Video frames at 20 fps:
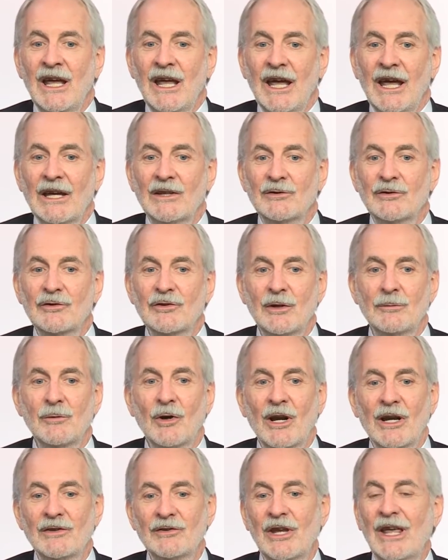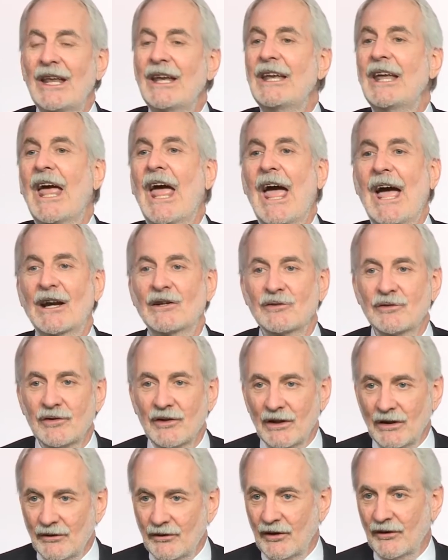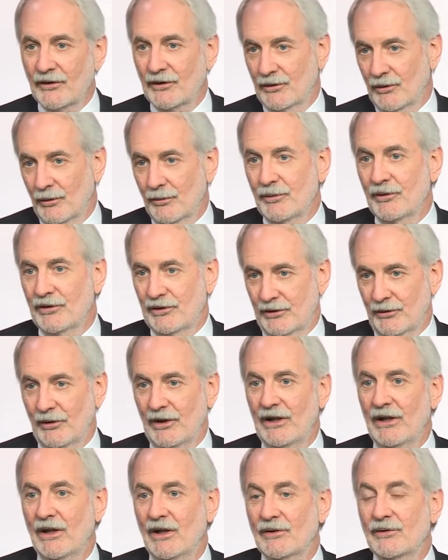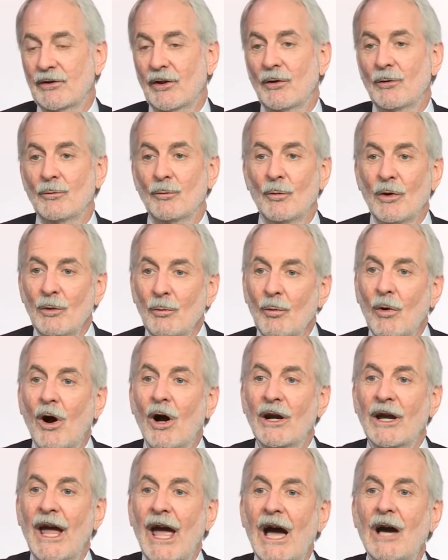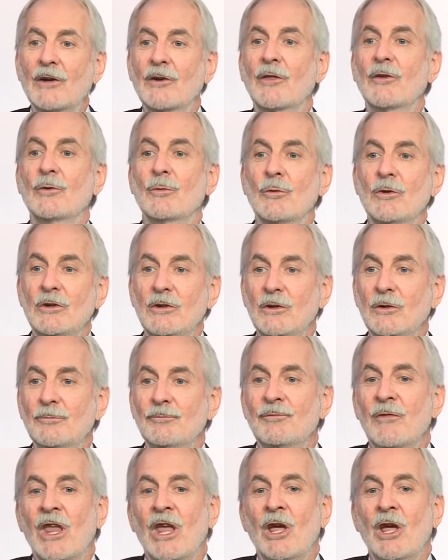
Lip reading: and summarize any actions that the group has agreed on, so that when we walk out of the room,